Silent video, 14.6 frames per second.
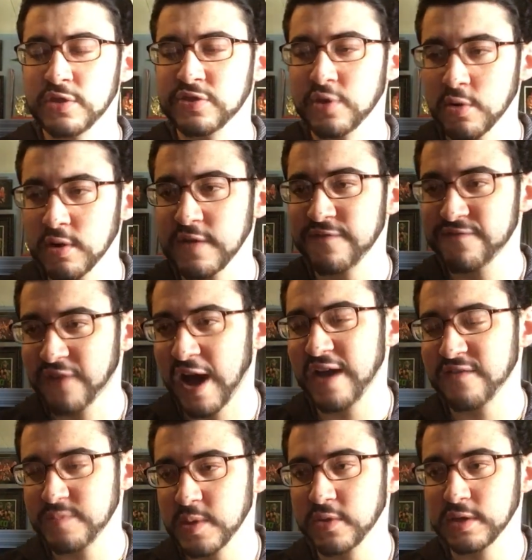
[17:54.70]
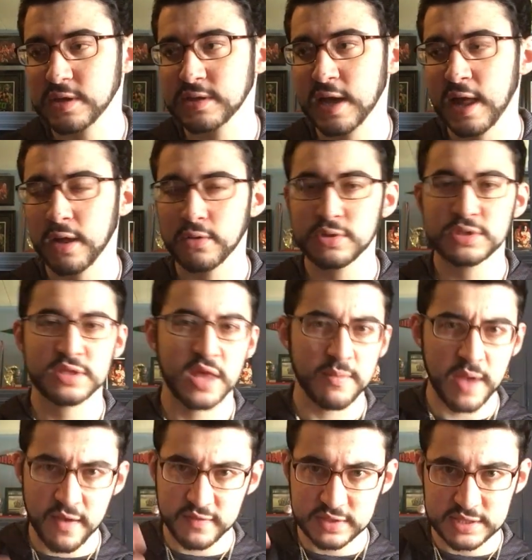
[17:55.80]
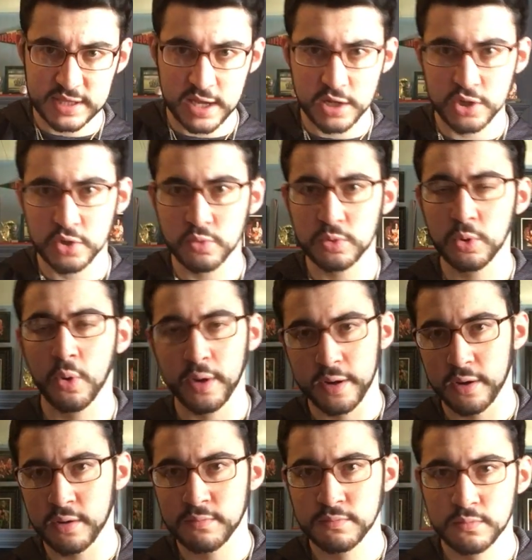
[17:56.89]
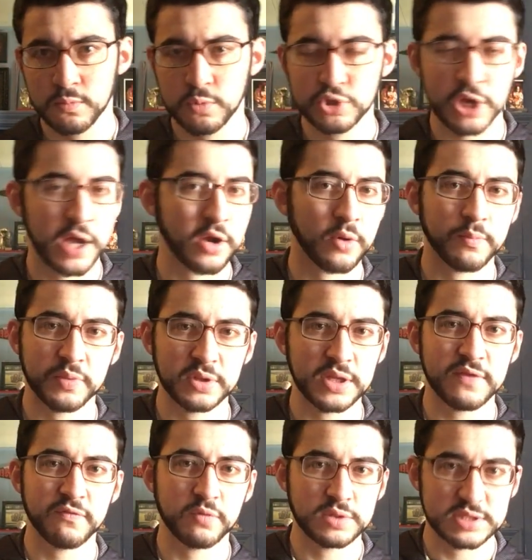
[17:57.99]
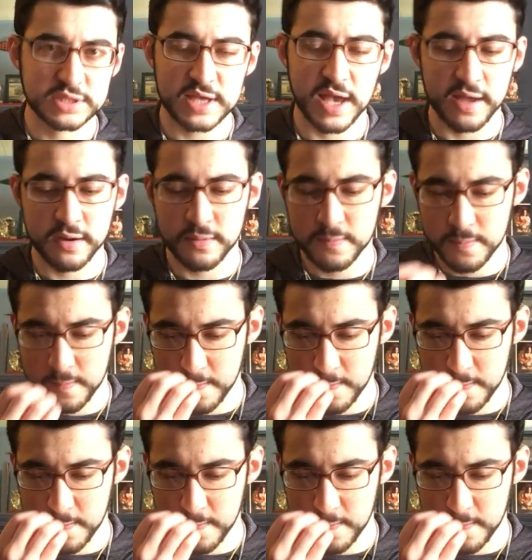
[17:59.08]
$35 million, them having to get a new lawyer, which I don't believe was said.